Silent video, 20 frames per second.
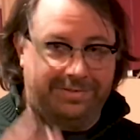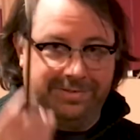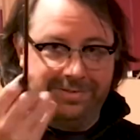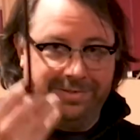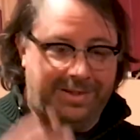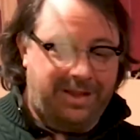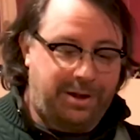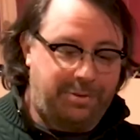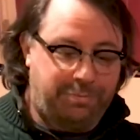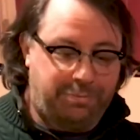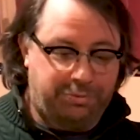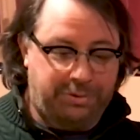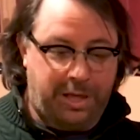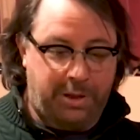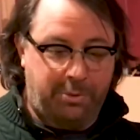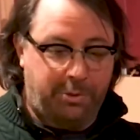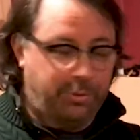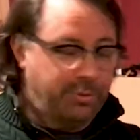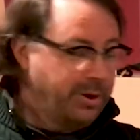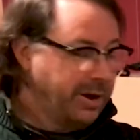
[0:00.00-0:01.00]
I'll play
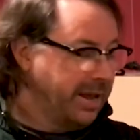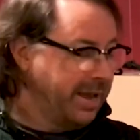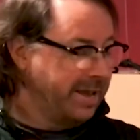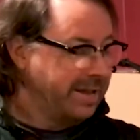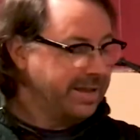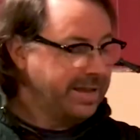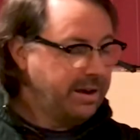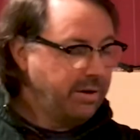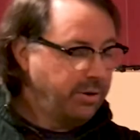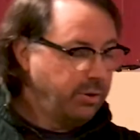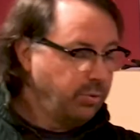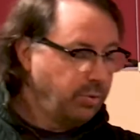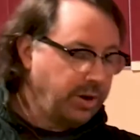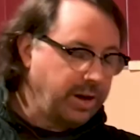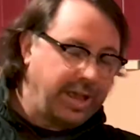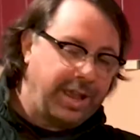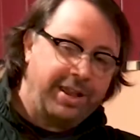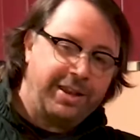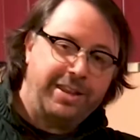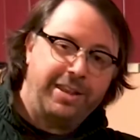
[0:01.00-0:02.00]
with one hand here and one
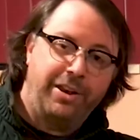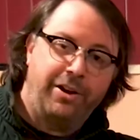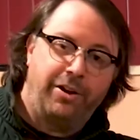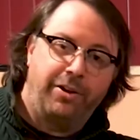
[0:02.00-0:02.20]
hand here.